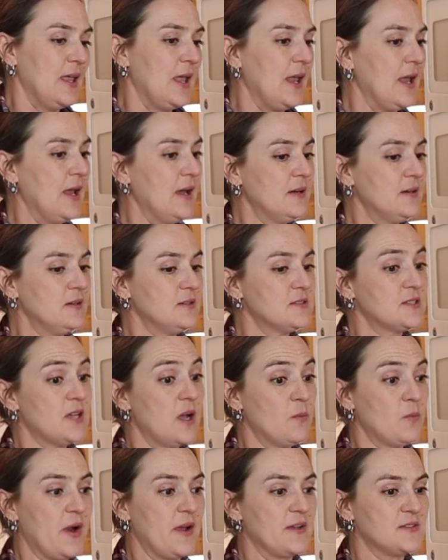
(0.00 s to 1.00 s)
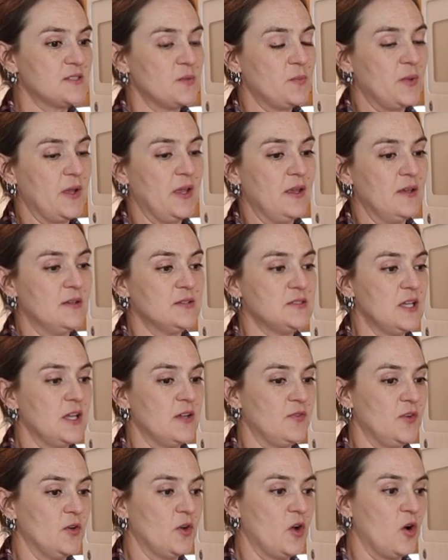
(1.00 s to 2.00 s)
And some recipes,
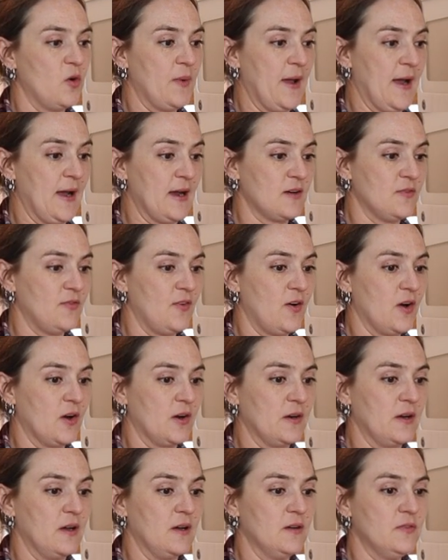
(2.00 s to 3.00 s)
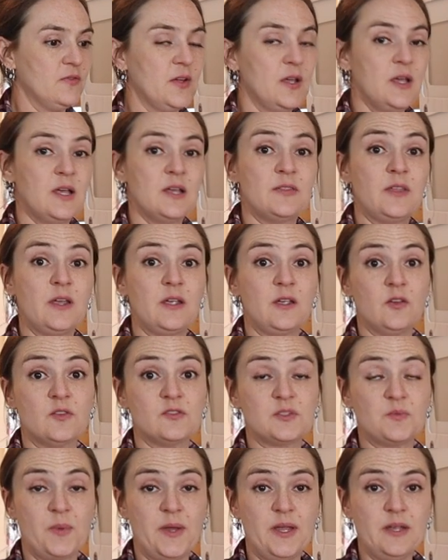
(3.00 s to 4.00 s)
if you go back far enough, they
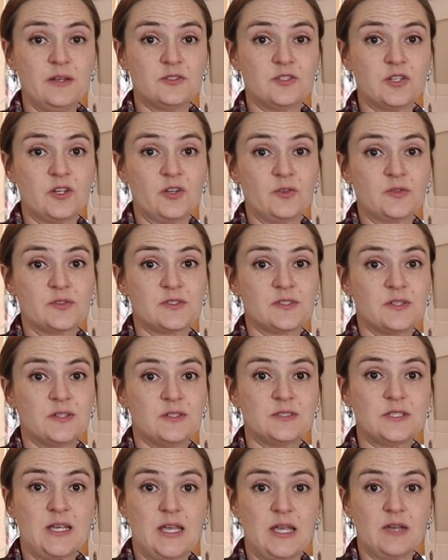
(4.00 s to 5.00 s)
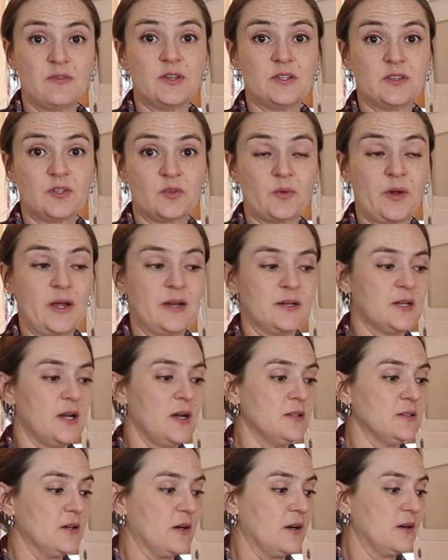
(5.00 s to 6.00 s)
used beet juice to give it the red
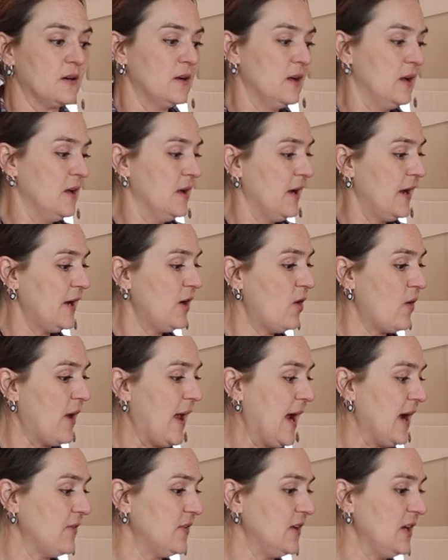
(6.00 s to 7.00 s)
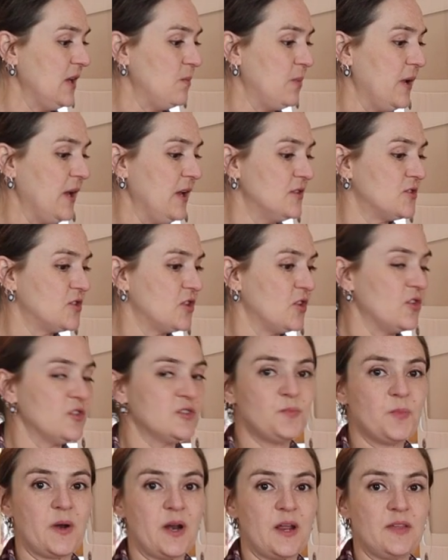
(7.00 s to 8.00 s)
color. I don't have any beet juice,
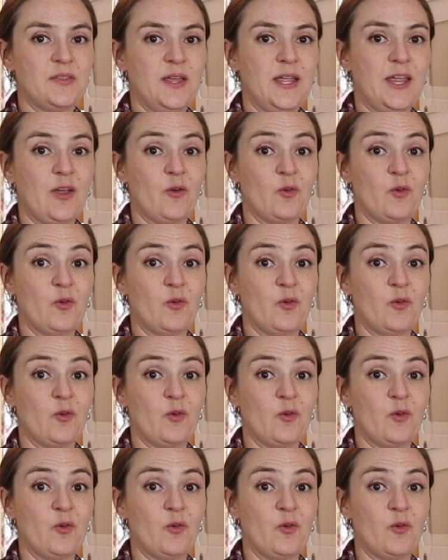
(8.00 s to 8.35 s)
but I think